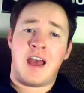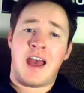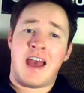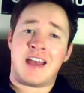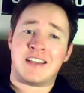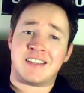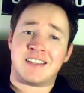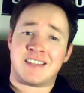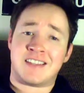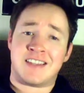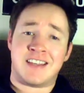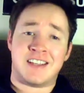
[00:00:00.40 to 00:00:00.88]

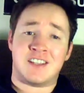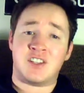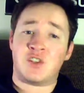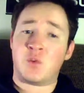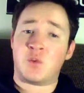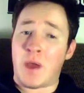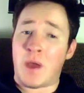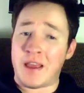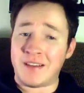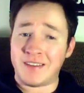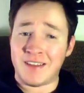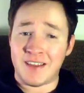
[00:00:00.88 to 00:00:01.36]
It's the
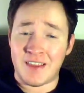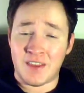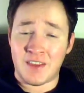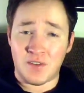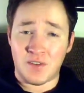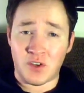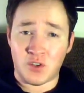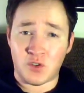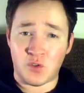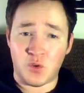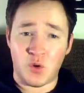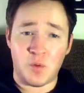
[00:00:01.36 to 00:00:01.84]
20th
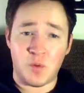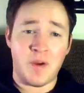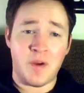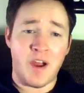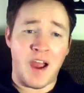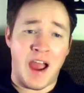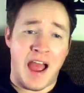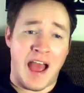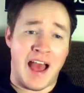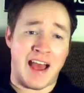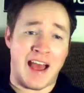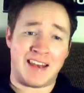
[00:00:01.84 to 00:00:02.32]
of
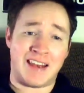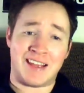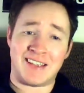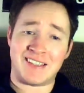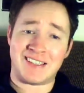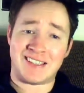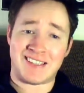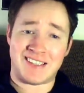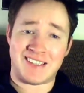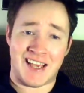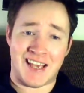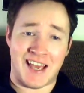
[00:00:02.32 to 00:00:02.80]
October and
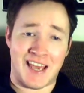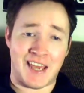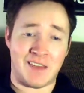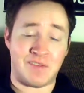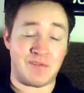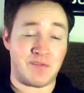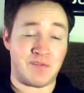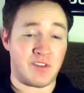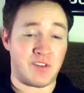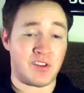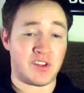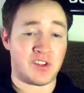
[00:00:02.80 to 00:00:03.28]
it's
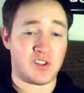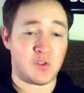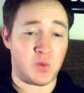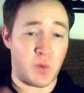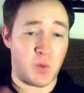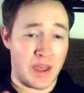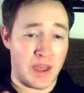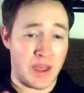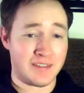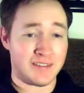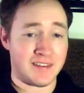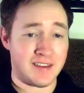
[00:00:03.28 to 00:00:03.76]
time for the
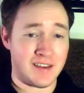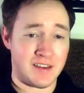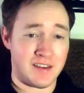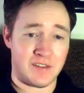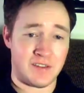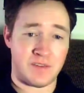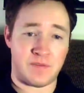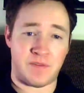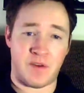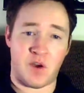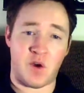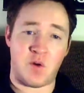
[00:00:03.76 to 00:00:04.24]
20th
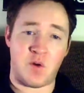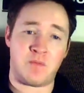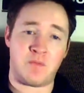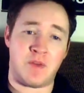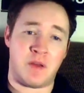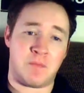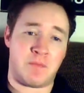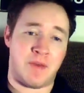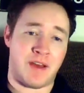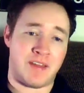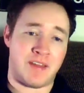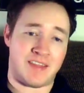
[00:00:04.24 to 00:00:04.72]
film
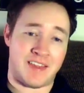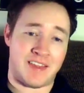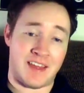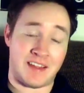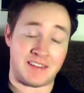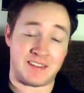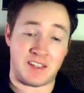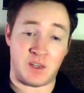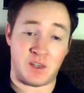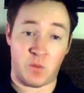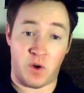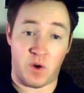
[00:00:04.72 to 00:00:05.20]
in my
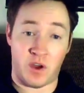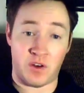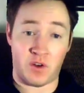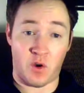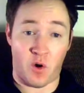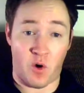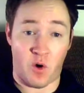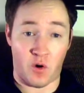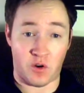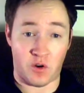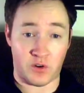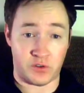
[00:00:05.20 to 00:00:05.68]
31
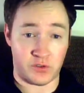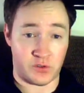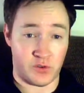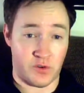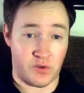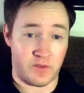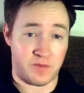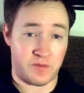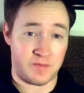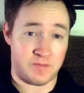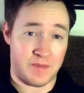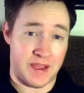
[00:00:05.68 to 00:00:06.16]
Horrors
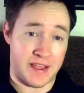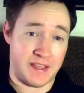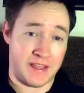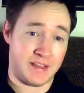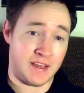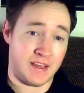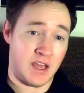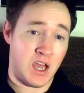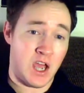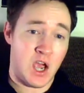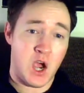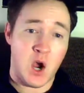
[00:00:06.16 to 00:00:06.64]
of
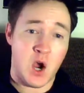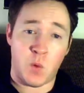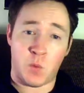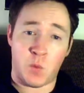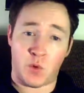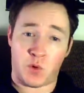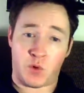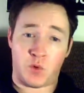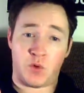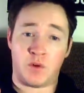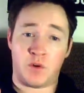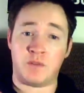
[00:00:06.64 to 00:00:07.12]
Mike.
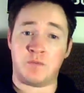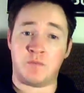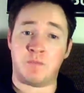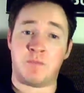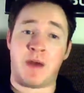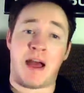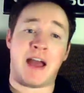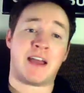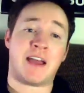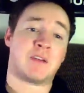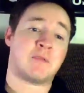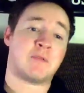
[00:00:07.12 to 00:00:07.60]
We're going
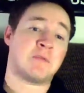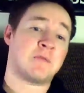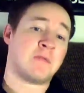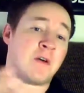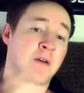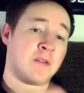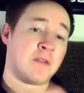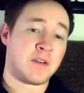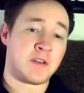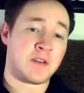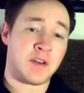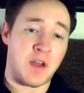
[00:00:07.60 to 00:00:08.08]
back
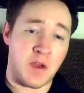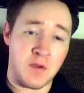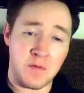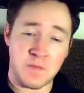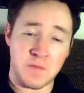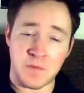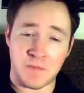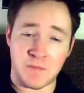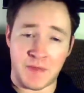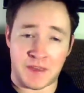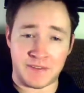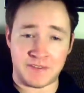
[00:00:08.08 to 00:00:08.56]
further now
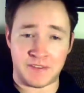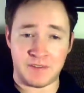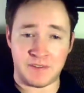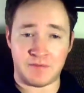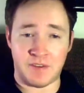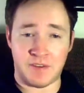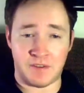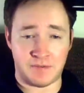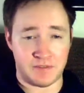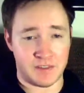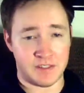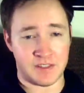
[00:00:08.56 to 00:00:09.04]
from
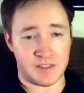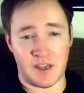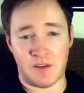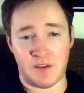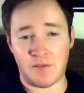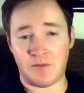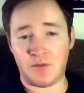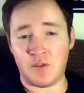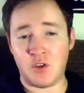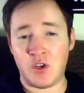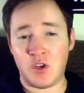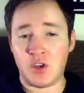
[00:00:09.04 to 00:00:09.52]

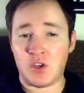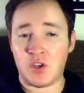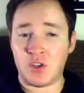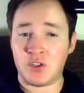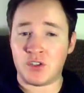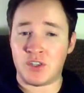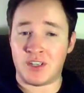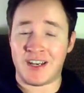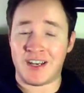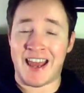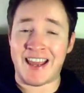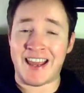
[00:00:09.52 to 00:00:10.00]
1957
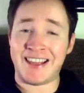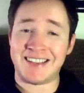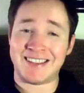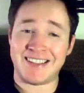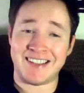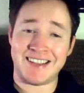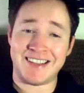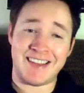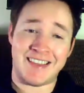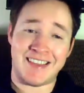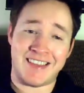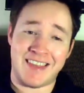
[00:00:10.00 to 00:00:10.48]
to
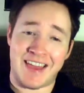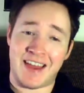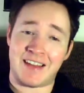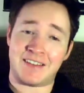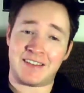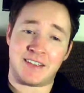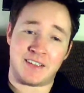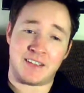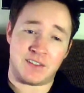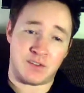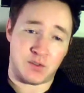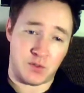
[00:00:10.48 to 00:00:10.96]

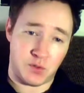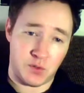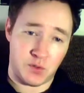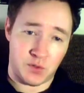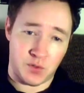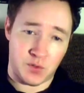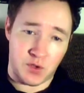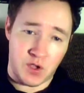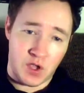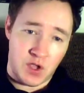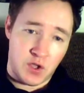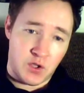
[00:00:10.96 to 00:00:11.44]

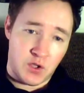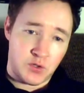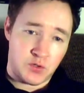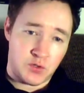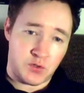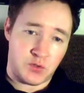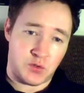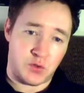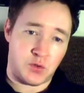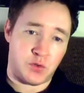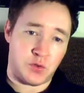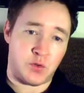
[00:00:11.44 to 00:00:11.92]
1932
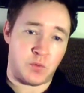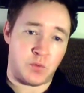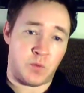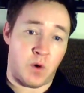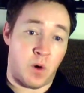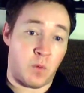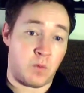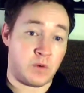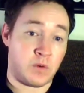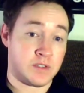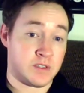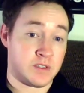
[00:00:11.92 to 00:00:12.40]
to
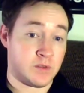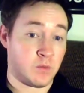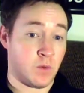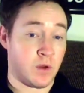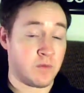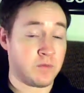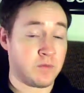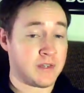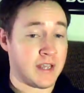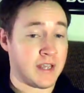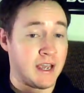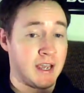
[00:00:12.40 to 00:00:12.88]
what was at
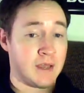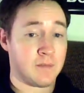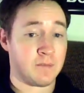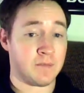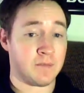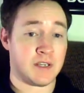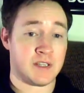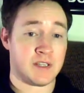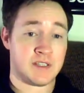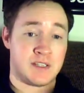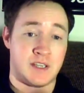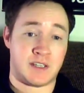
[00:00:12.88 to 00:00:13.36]
one
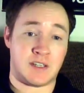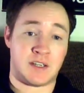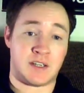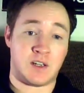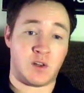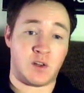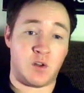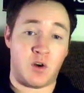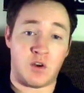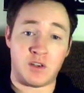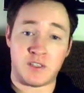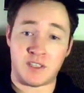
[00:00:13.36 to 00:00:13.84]
time considered a
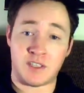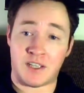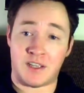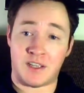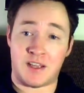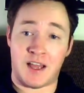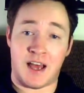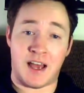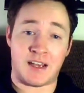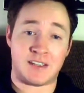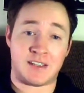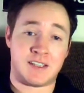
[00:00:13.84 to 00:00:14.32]
lost
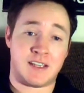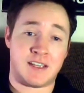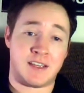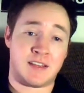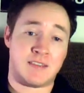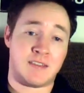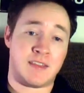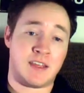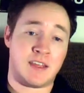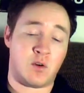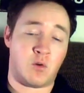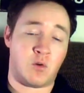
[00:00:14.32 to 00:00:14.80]
classic,
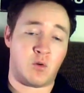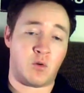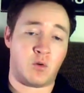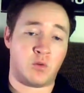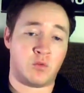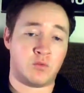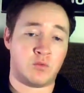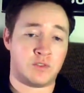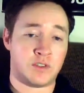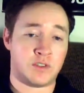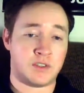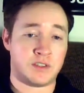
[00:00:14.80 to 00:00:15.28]
The
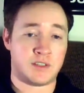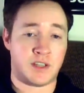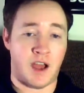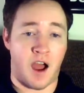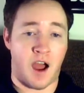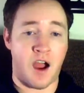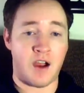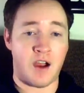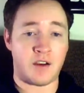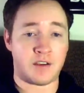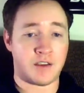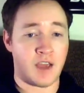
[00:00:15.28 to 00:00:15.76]
Old
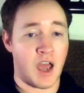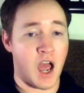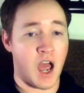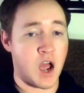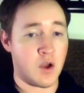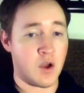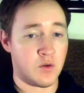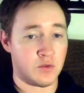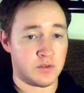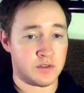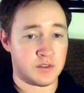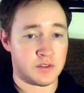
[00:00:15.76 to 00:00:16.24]
Dark
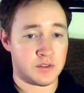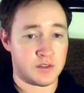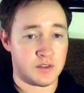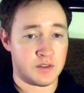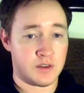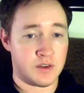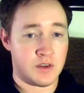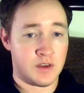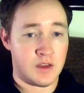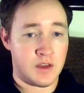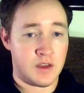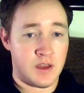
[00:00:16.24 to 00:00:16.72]
House.
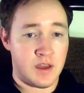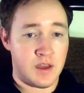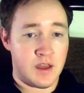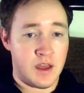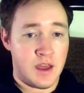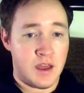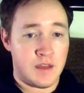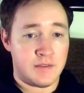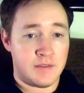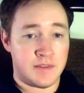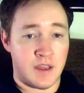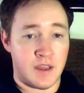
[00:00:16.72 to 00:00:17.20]

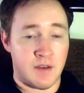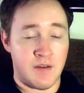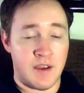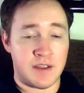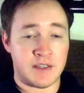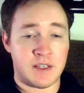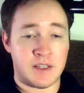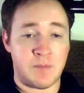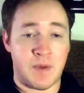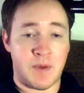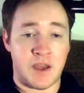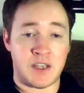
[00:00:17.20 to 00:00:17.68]

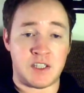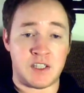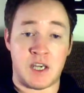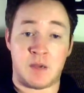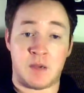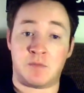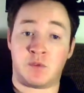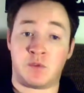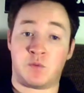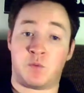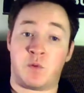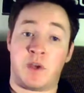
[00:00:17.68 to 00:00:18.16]
Directed by
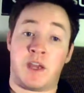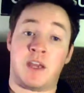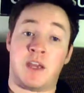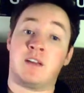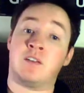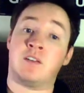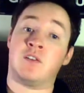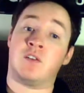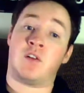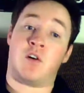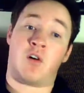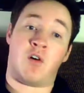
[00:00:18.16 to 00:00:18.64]
James
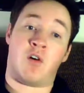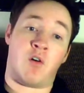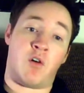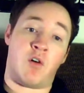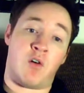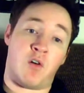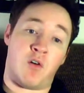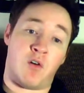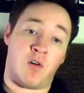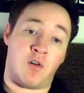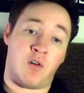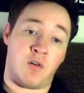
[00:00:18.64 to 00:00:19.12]
Whale
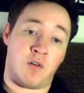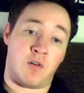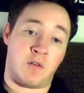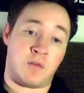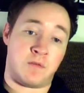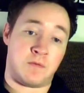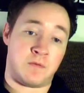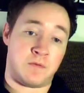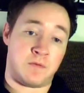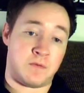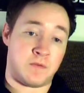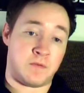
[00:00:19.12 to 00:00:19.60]

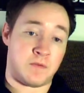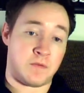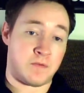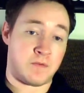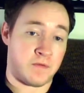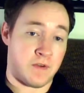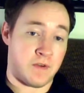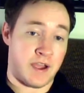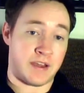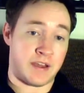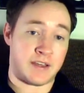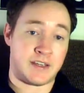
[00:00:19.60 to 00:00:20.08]
of
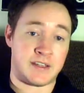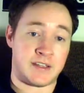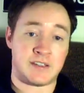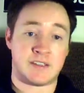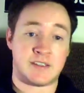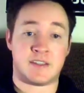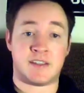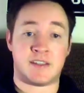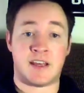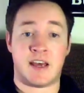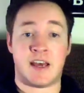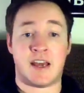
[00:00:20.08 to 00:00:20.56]

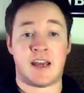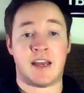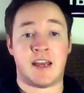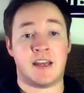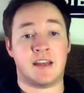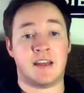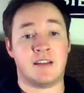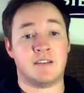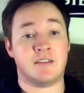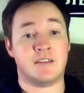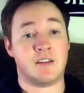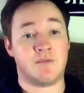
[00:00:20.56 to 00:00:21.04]

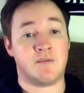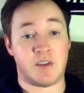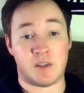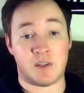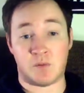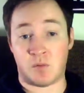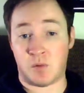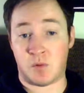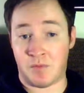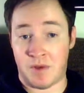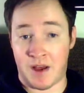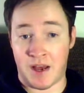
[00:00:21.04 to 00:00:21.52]
Frankenstein,
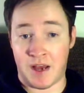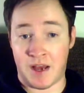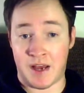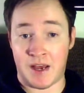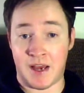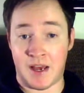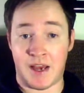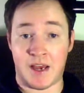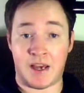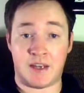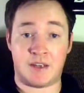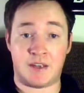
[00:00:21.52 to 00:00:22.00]
Invisible
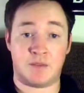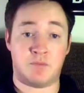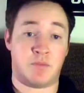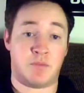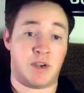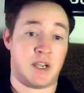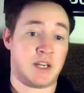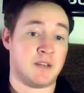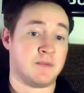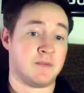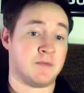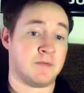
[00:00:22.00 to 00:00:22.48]
Man, and
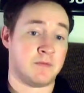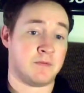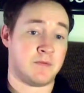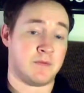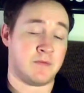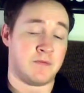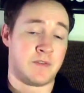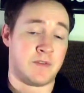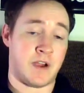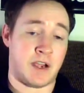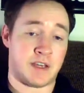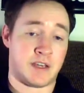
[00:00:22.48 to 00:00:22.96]
Bride of
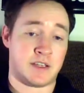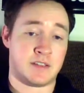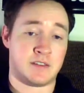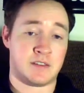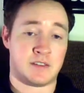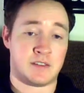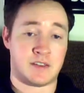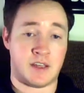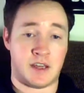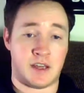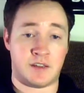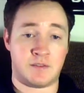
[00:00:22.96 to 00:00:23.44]

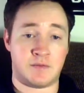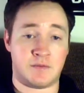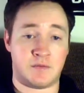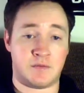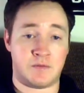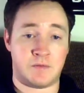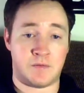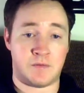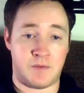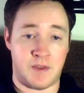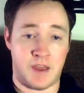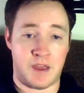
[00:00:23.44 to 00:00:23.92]
Frankenstein
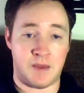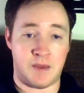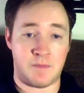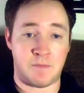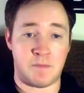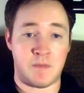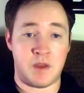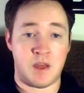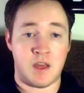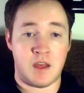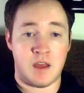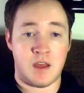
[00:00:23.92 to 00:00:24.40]

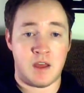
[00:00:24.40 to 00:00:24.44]
fame,